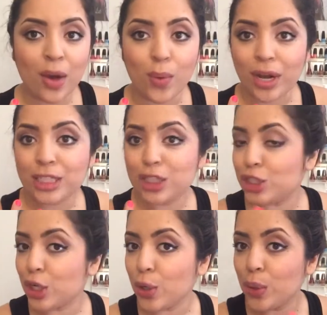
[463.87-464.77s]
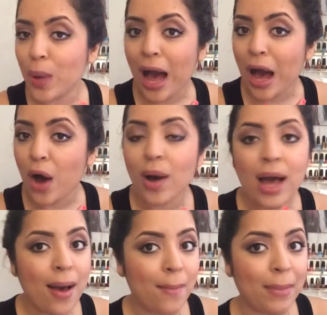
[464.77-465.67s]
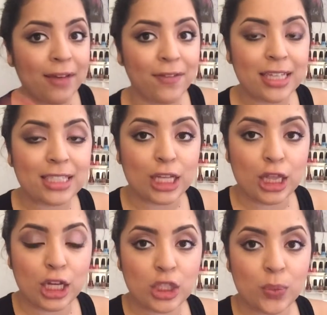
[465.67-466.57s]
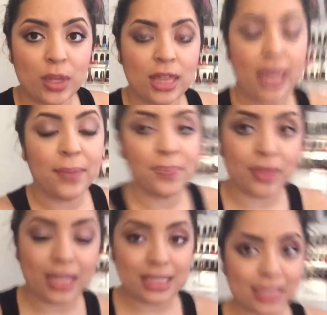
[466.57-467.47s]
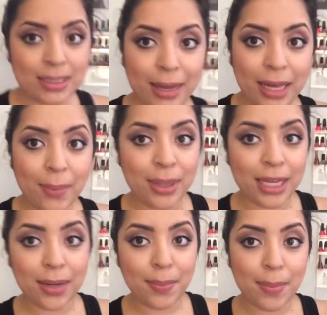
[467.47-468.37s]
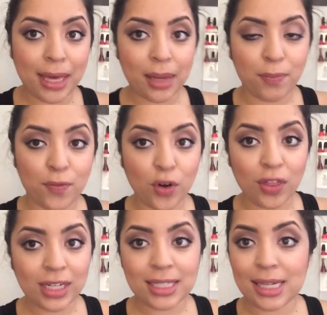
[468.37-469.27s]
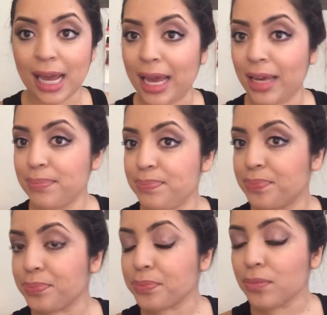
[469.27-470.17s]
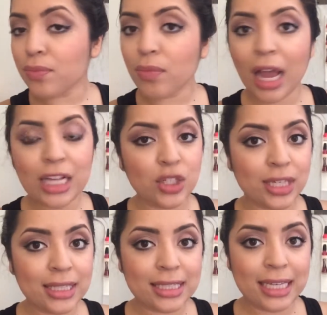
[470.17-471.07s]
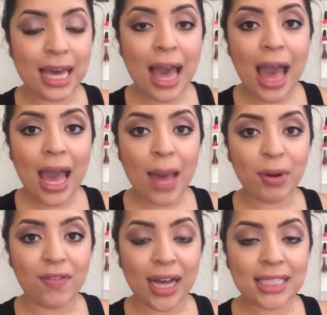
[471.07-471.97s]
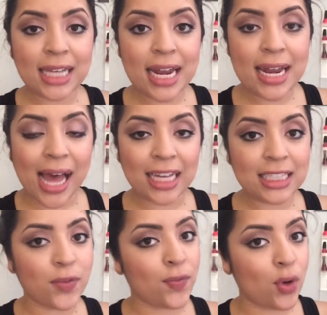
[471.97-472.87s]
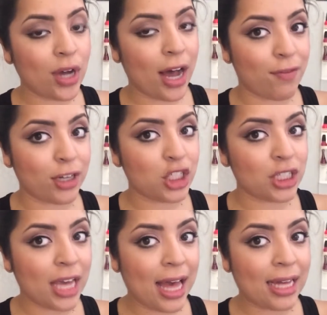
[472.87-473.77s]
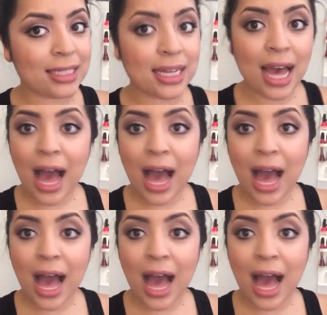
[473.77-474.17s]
I wanted to show you how my face looks with it. This is my completed makeup for the day. As you can see, it provides a nice full coverage, and